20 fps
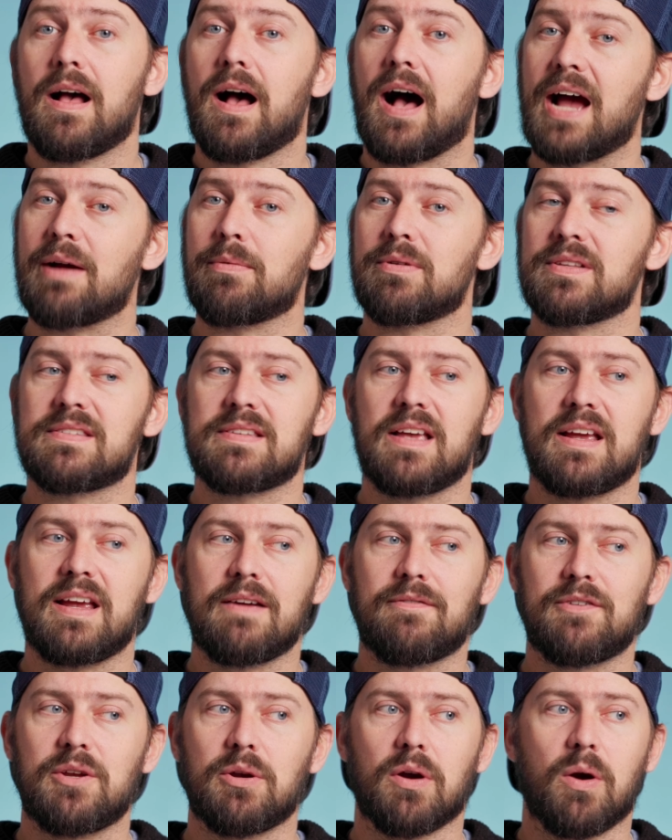I would say
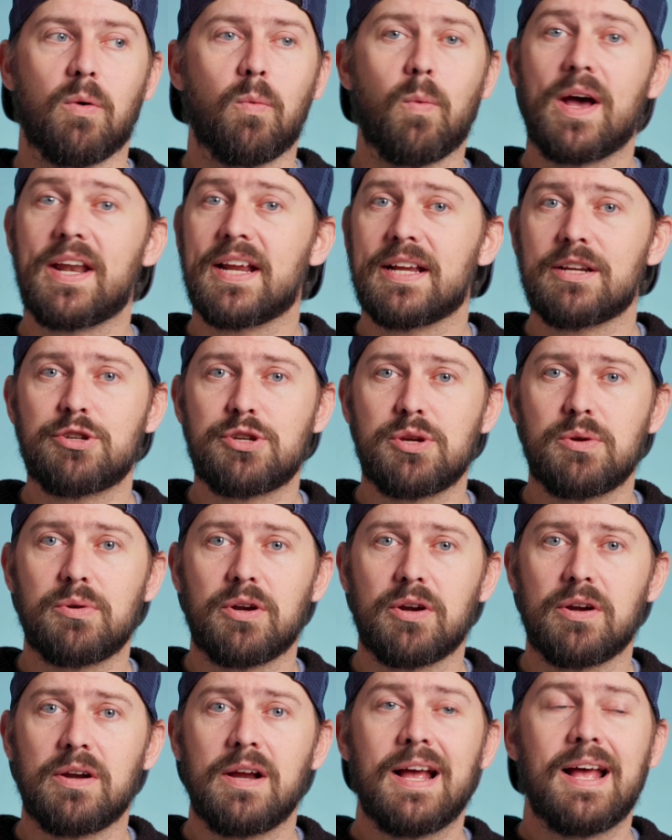if you're a wedding
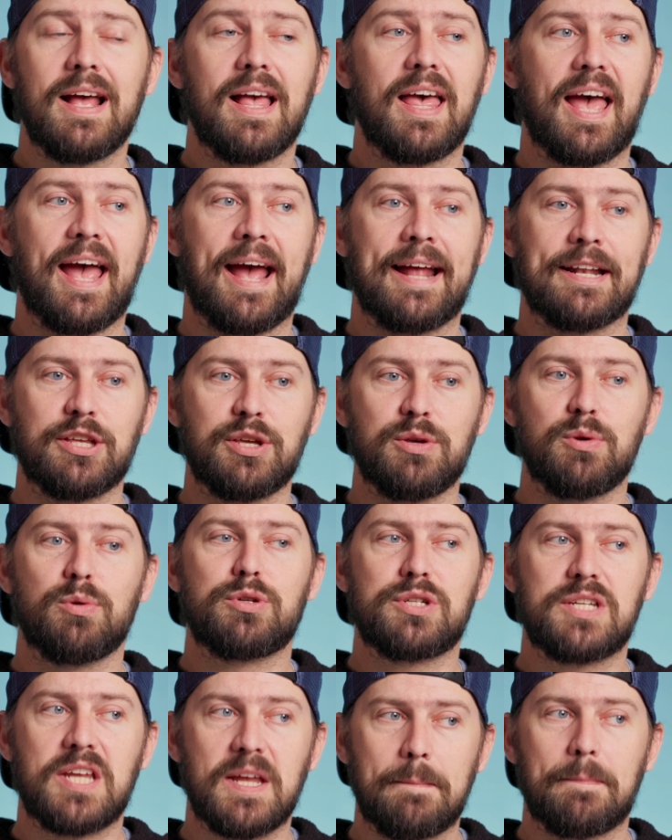shooter and
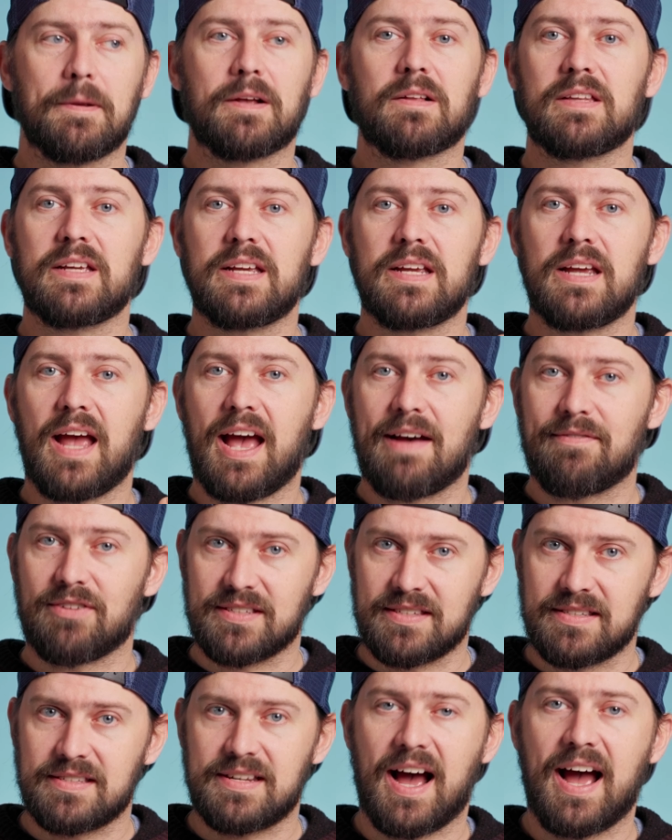you typically have a
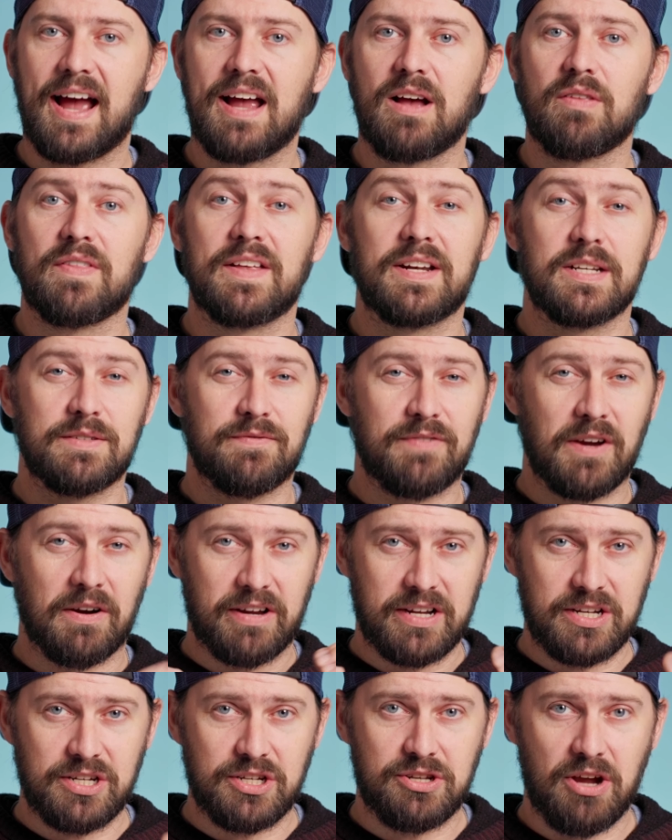style that is
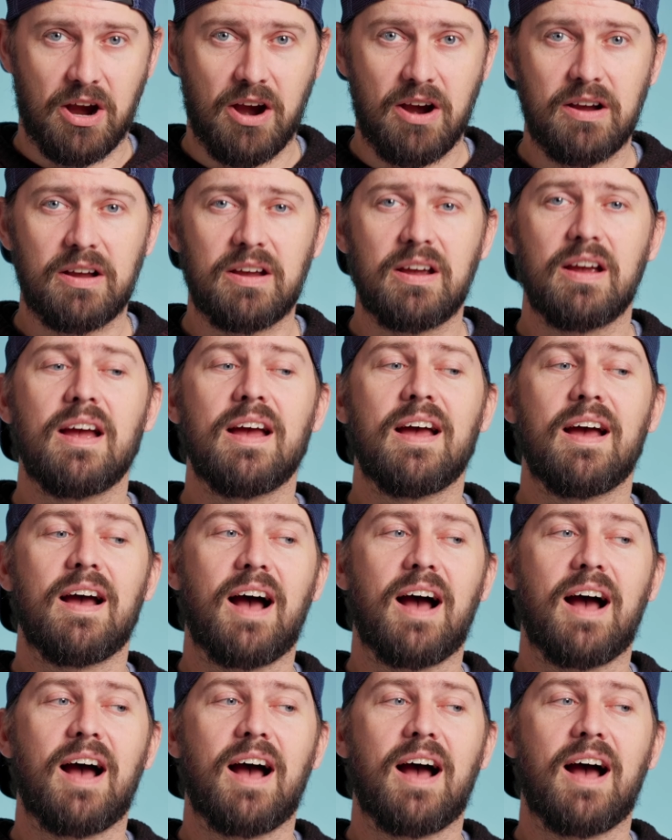very dark,